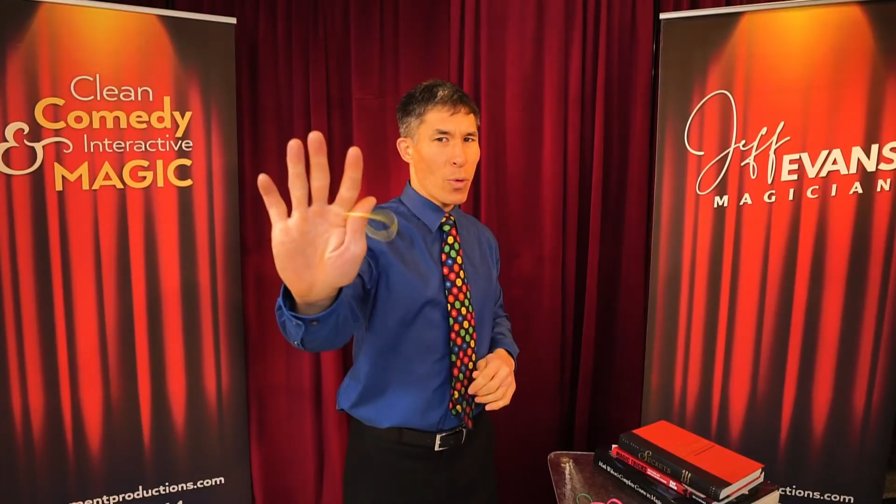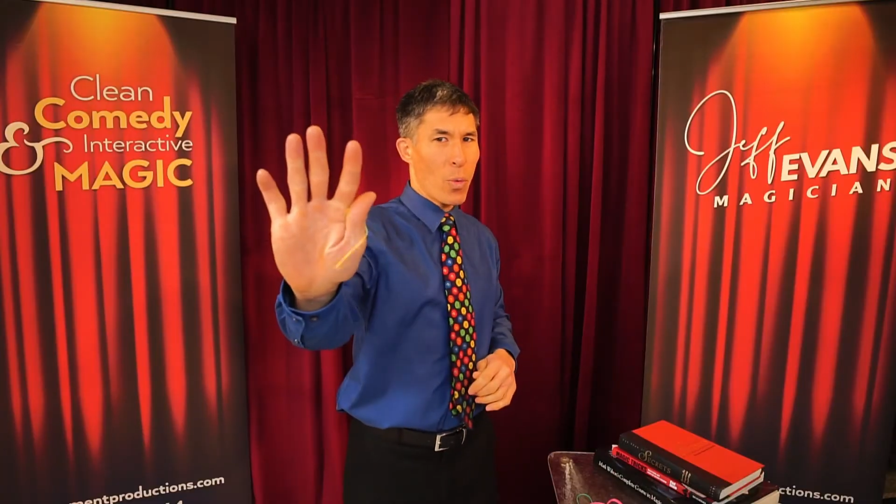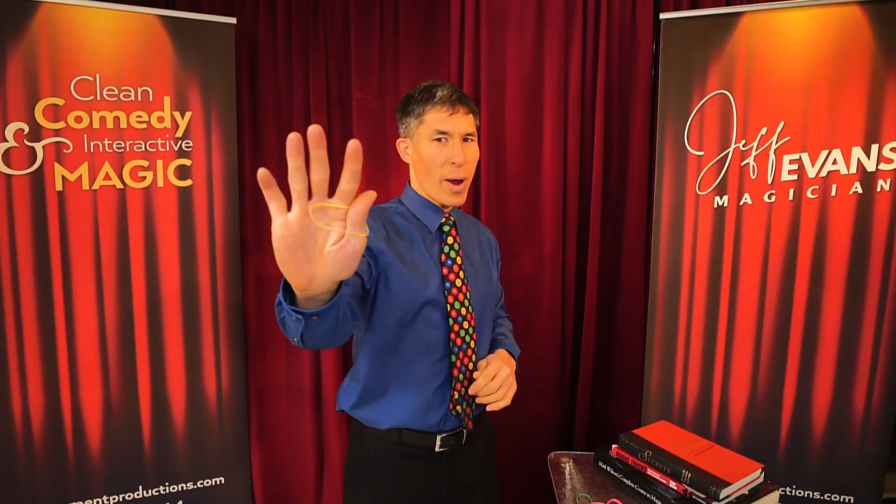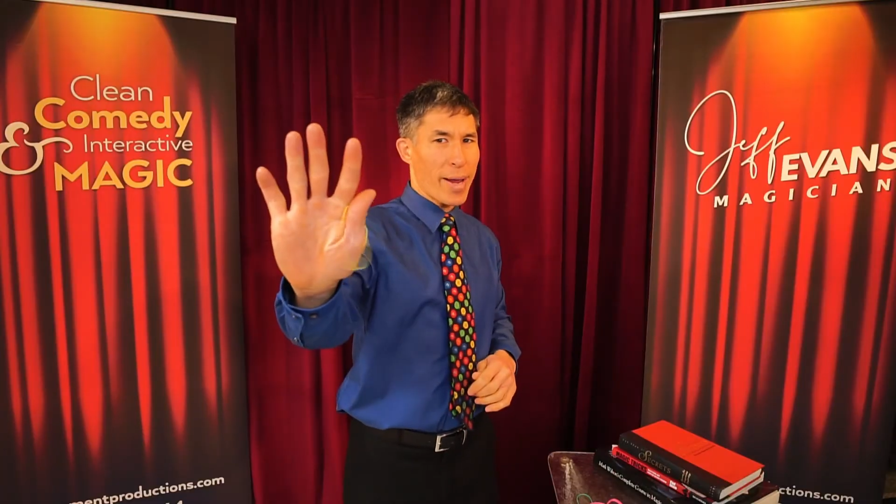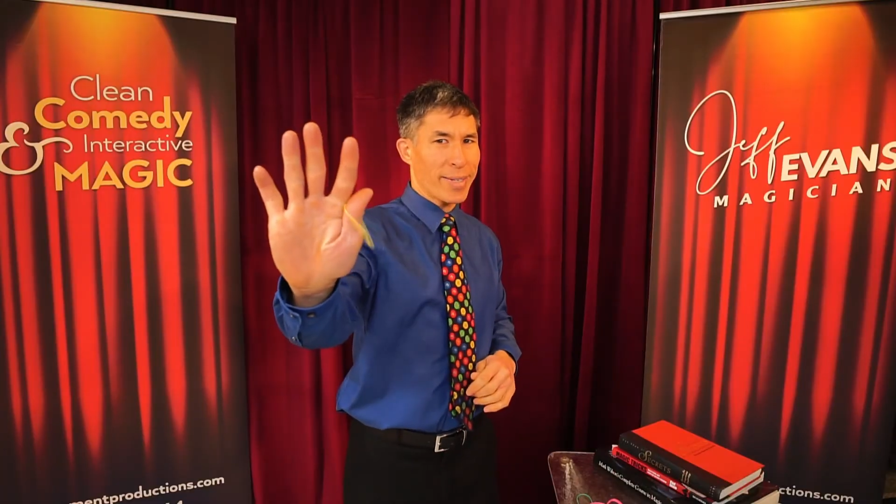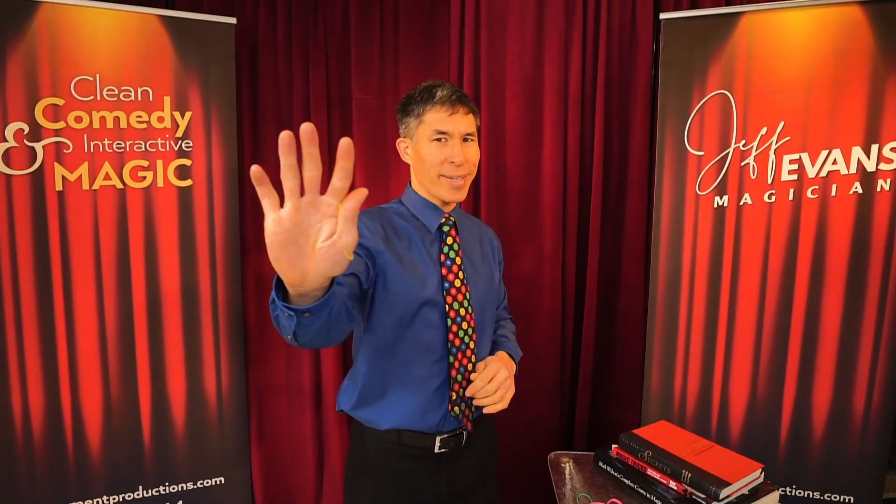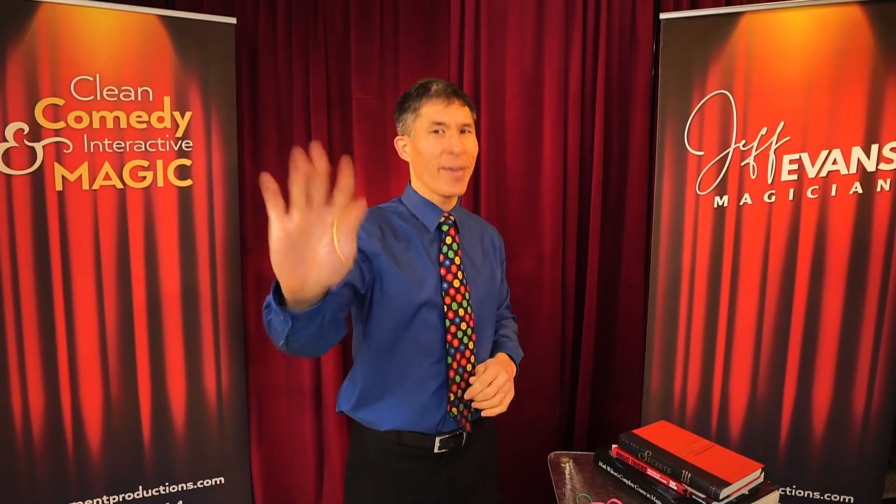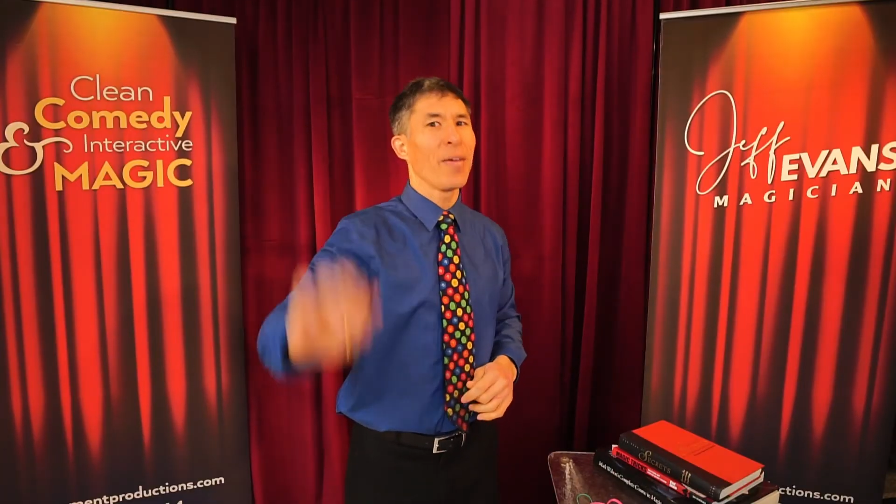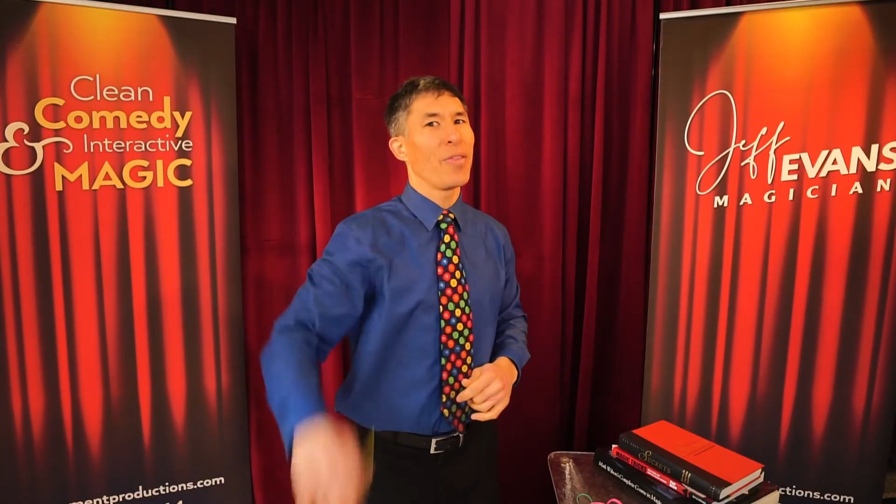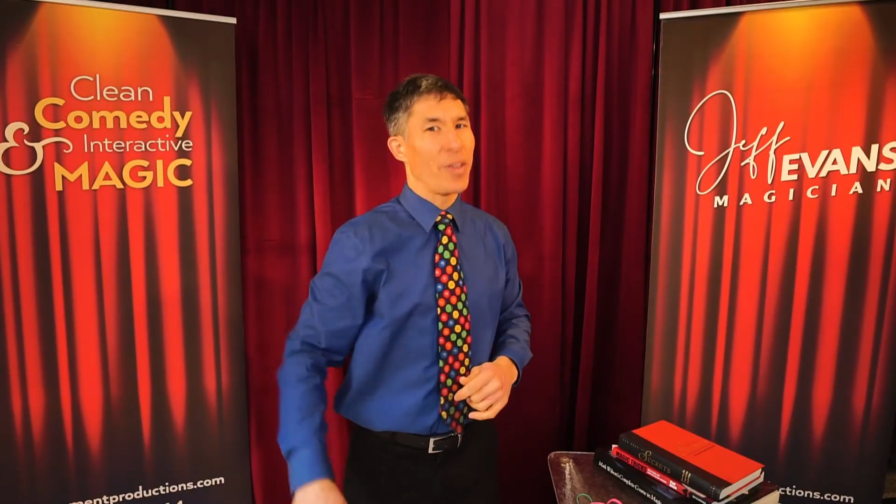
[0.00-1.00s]
wait,
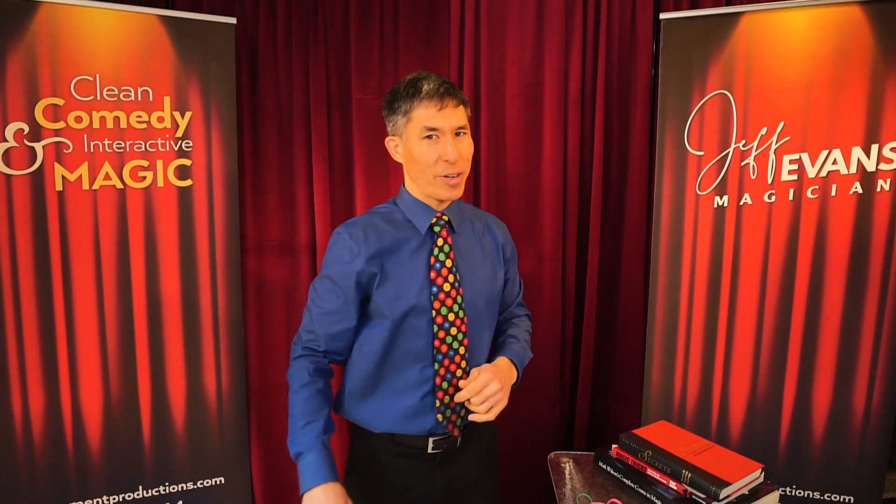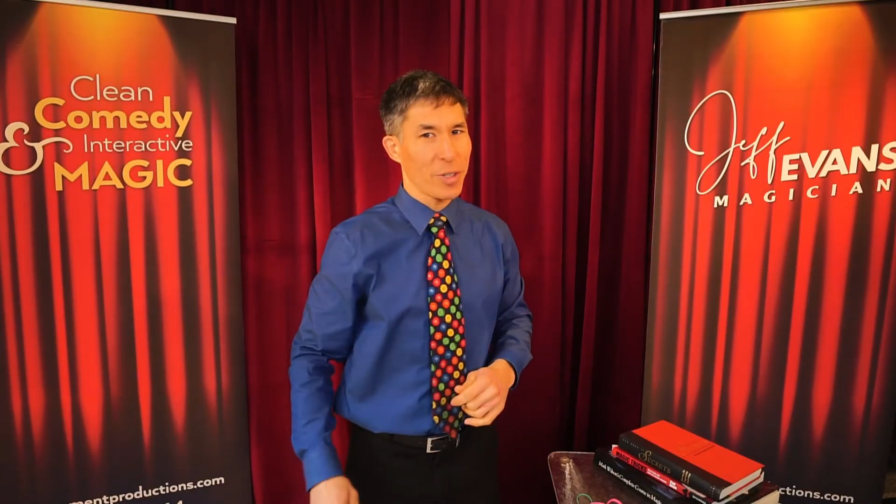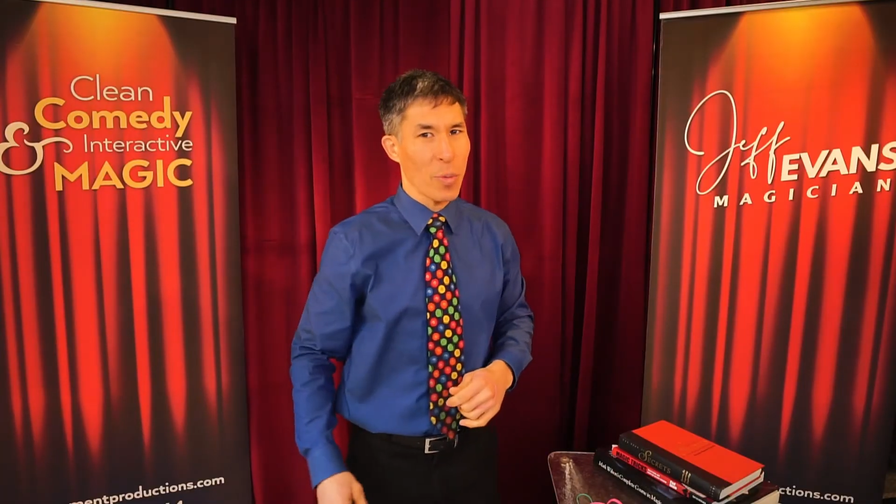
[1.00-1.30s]
there's